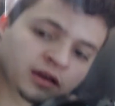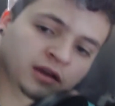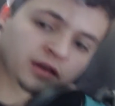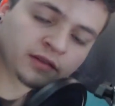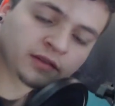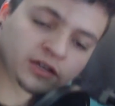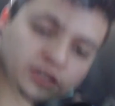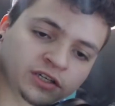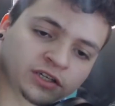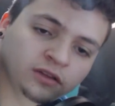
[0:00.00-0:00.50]

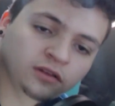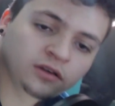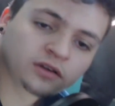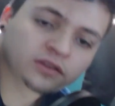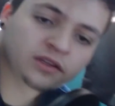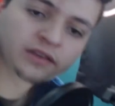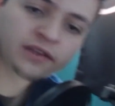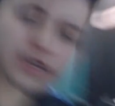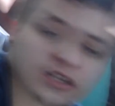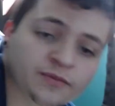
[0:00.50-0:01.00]
that she
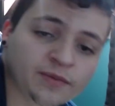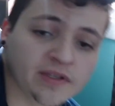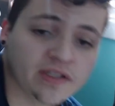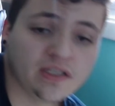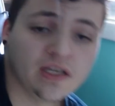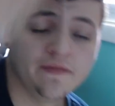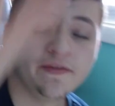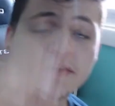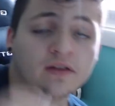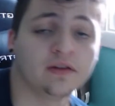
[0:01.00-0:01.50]
looked at that
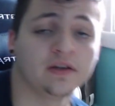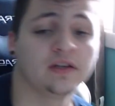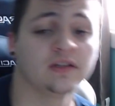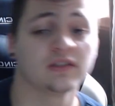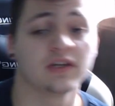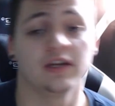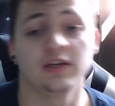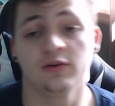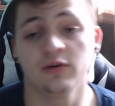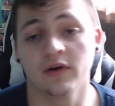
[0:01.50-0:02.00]
specifically, because
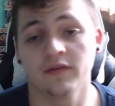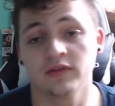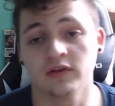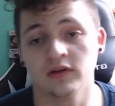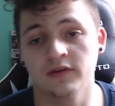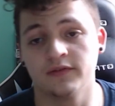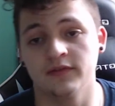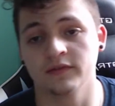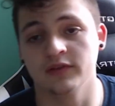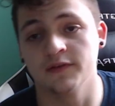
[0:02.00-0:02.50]
I do have
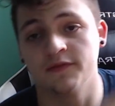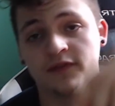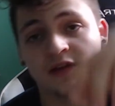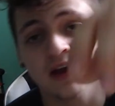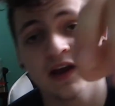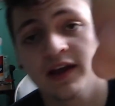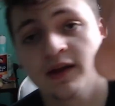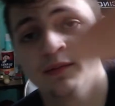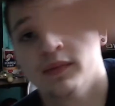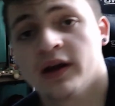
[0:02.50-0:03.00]
the
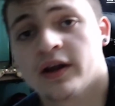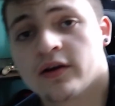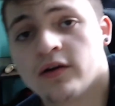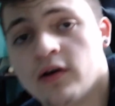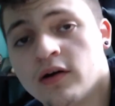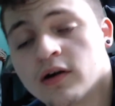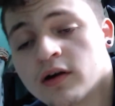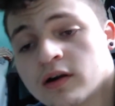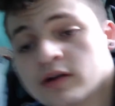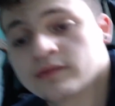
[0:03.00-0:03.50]
flag in my
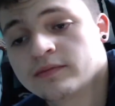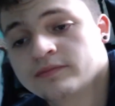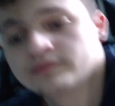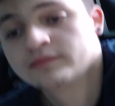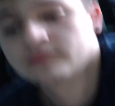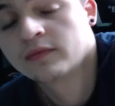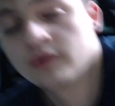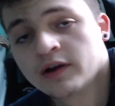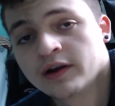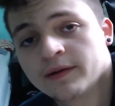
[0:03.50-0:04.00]
car,
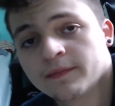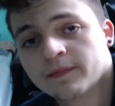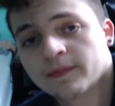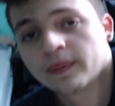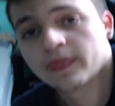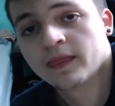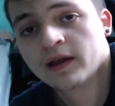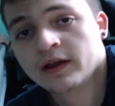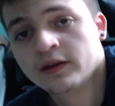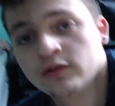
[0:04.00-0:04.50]
right?
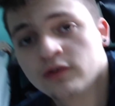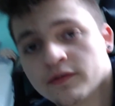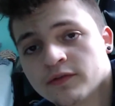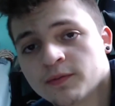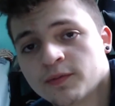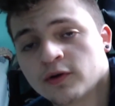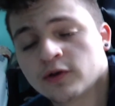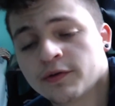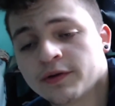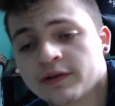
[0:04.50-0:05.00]
I do have the
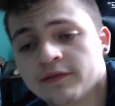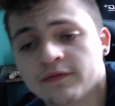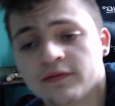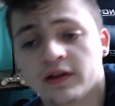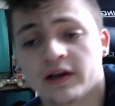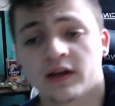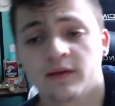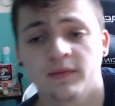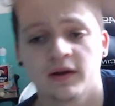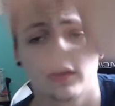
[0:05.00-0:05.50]
Puerto Rican
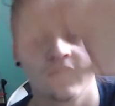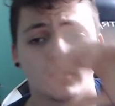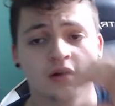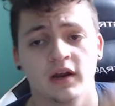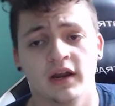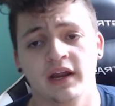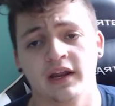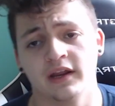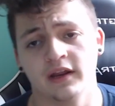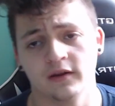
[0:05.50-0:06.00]
flag in my car
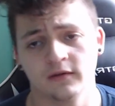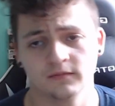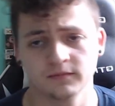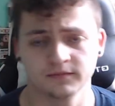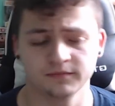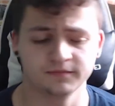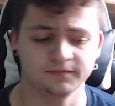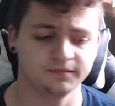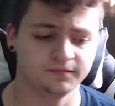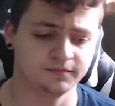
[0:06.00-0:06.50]
hanging.
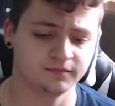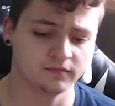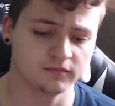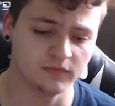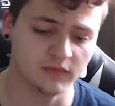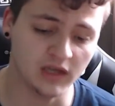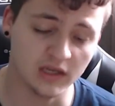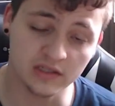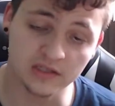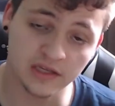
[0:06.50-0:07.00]

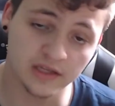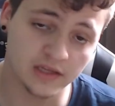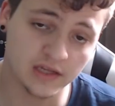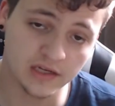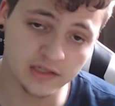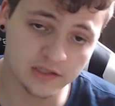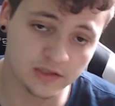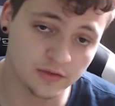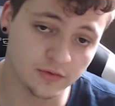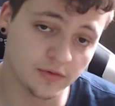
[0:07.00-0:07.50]
Not saying that
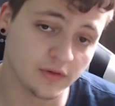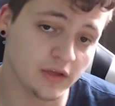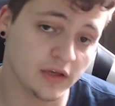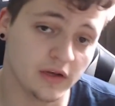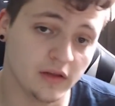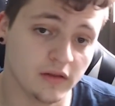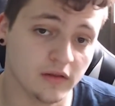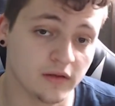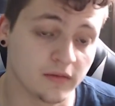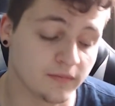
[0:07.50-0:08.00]
has to do with
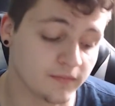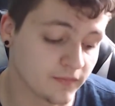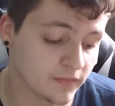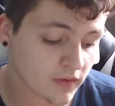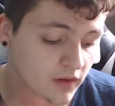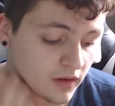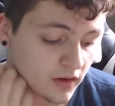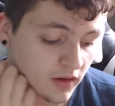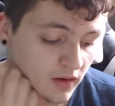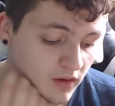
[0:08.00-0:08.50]
anything.
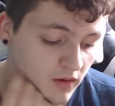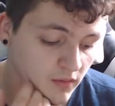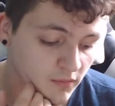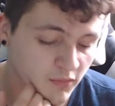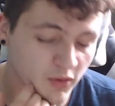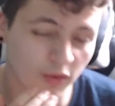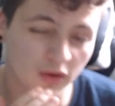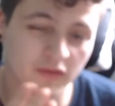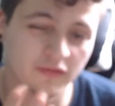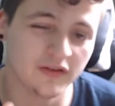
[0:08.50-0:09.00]

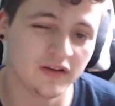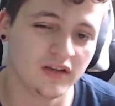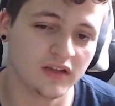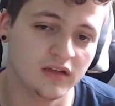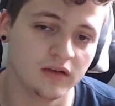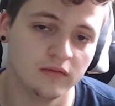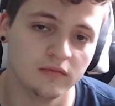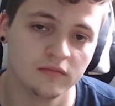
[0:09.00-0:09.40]
But what if it did?